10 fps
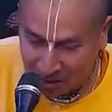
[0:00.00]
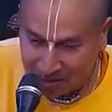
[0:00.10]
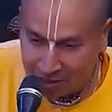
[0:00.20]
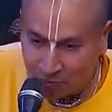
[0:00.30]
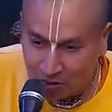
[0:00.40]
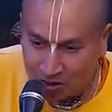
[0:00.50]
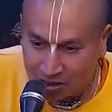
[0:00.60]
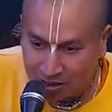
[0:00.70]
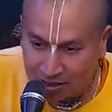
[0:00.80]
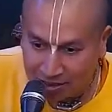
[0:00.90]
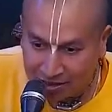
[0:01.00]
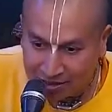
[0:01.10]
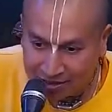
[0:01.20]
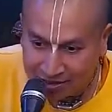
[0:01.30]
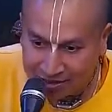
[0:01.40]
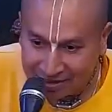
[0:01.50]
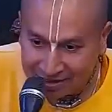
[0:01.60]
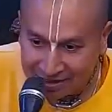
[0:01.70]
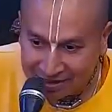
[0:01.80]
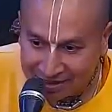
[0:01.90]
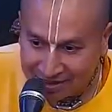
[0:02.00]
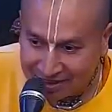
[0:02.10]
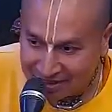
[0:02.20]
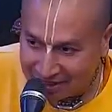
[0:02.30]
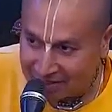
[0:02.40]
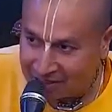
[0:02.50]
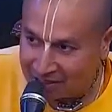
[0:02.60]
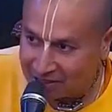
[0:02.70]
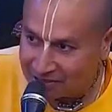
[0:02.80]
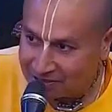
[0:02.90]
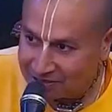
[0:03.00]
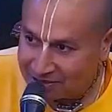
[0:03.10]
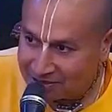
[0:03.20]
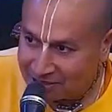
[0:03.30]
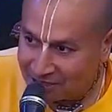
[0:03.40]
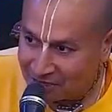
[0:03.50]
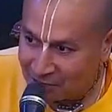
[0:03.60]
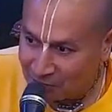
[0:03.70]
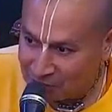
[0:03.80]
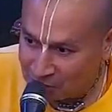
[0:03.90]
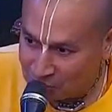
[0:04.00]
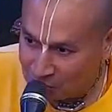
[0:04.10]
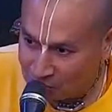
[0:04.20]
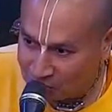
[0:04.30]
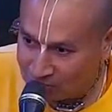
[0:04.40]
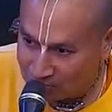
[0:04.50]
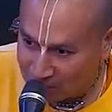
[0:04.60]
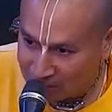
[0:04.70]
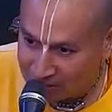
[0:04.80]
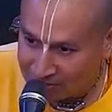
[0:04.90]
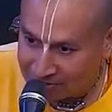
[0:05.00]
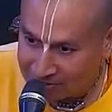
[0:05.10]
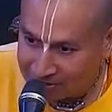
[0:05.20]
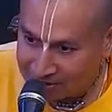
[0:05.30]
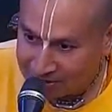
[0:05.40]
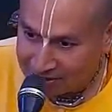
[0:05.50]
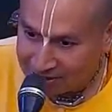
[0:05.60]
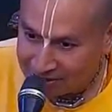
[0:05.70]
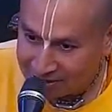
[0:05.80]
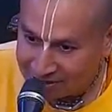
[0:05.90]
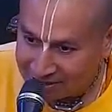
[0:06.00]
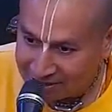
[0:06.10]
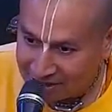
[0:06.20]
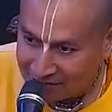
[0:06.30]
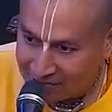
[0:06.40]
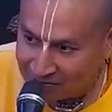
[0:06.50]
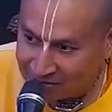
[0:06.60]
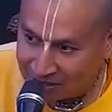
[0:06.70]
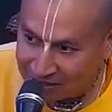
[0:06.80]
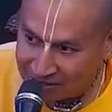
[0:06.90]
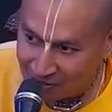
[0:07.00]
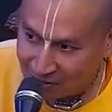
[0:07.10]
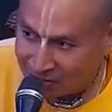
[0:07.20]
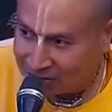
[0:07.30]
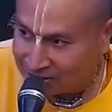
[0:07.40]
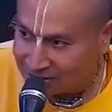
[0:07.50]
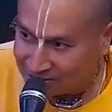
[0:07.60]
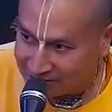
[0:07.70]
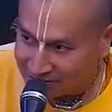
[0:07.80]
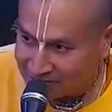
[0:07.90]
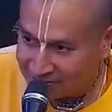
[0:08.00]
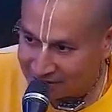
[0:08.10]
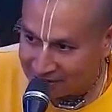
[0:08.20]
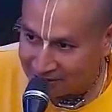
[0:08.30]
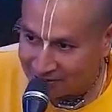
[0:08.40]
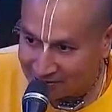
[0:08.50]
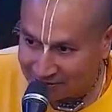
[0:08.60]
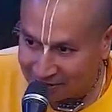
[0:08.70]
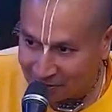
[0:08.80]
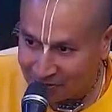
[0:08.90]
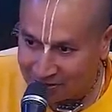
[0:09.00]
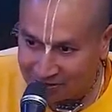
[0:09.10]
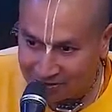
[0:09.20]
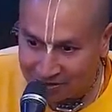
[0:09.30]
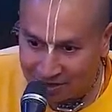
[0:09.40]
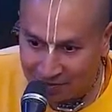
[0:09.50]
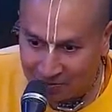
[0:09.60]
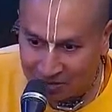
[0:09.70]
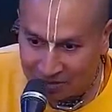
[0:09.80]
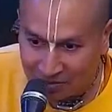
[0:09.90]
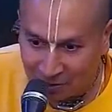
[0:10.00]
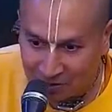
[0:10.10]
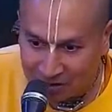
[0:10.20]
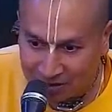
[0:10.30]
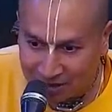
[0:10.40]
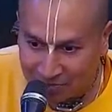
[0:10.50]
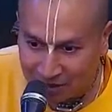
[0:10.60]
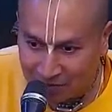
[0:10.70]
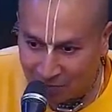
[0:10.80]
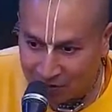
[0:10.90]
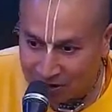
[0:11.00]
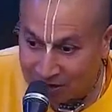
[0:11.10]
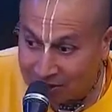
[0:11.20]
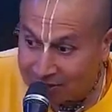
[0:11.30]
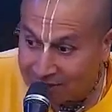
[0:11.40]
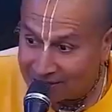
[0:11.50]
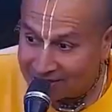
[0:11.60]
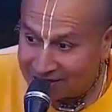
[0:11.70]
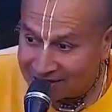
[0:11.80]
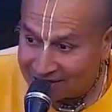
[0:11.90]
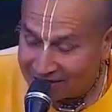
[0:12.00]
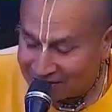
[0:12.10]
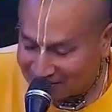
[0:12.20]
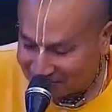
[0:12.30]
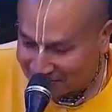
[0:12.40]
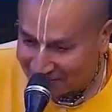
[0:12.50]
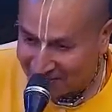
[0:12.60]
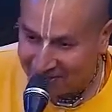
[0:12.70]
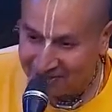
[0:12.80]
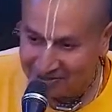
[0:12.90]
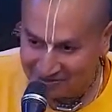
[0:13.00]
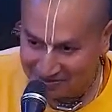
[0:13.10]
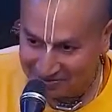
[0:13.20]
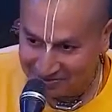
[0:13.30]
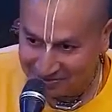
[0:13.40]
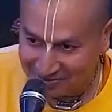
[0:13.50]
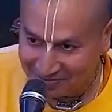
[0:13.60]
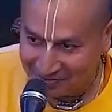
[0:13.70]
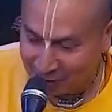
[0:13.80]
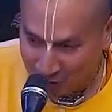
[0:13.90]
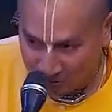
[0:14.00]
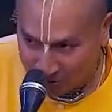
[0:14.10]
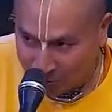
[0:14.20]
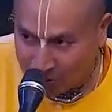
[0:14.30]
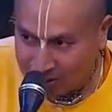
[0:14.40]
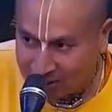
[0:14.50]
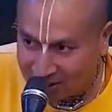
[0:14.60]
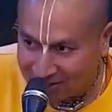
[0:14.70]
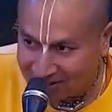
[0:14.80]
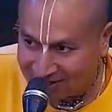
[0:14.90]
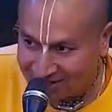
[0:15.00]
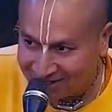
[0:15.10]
Pan is what color? Green color. And when one chews on the pan, then all the color around the lips and mouth and tongue become what color? Red. We are not promoting that.